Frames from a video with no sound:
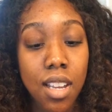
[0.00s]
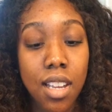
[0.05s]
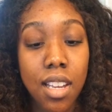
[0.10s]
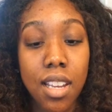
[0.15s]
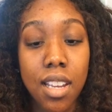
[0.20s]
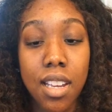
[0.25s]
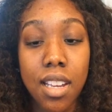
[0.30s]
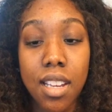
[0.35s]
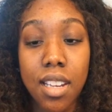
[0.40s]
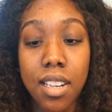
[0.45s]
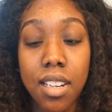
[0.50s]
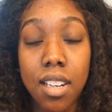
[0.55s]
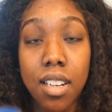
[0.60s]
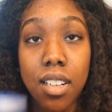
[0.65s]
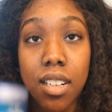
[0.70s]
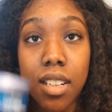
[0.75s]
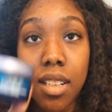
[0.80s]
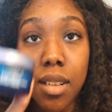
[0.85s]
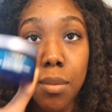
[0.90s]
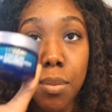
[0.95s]
And
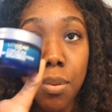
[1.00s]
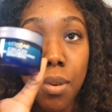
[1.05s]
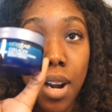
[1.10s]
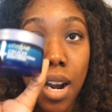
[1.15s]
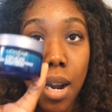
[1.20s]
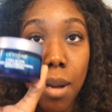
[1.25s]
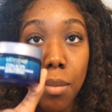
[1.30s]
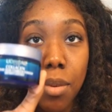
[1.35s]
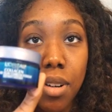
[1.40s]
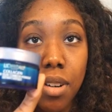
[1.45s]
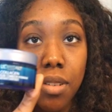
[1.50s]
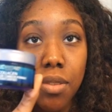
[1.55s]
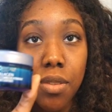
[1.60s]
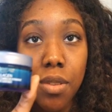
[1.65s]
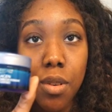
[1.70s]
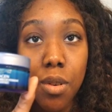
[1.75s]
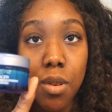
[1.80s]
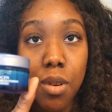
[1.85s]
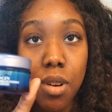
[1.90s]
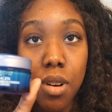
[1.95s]
a good primer
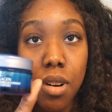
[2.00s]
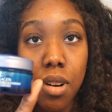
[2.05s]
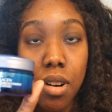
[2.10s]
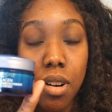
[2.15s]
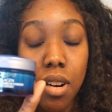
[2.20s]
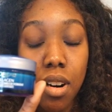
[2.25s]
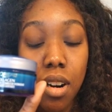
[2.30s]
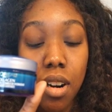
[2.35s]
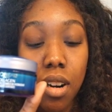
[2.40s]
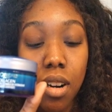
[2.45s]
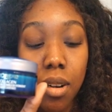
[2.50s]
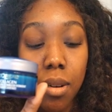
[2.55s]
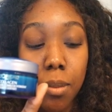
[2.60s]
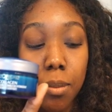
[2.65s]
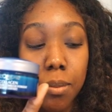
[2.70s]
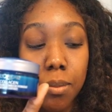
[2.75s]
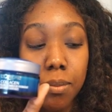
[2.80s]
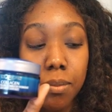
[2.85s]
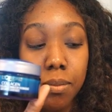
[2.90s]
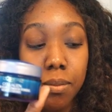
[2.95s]
for
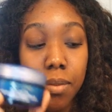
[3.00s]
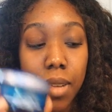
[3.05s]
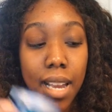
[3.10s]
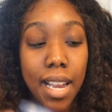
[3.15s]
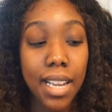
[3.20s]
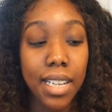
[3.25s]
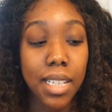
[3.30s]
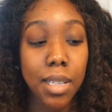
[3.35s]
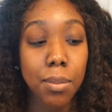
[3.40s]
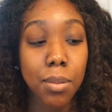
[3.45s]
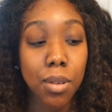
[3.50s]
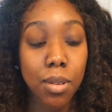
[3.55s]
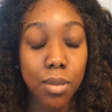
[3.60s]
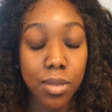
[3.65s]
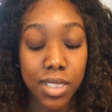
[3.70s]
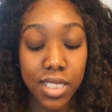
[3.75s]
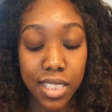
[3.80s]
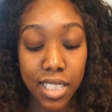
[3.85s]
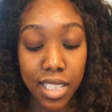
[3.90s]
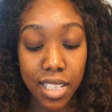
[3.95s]
acne
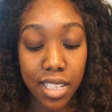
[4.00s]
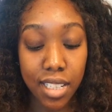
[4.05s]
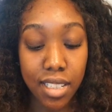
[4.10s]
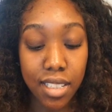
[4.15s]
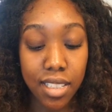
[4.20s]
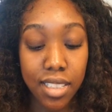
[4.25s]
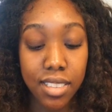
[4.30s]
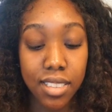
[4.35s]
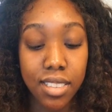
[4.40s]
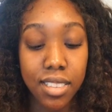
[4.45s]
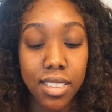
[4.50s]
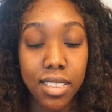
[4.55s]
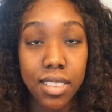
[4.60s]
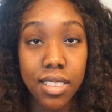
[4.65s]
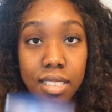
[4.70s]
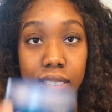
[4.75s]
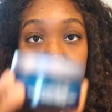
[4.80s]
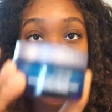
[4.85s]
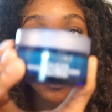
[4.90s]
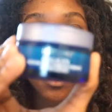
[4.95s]
prone skin is
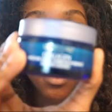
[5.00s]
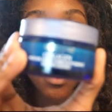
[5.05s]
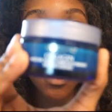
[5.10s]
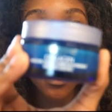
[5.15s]
this.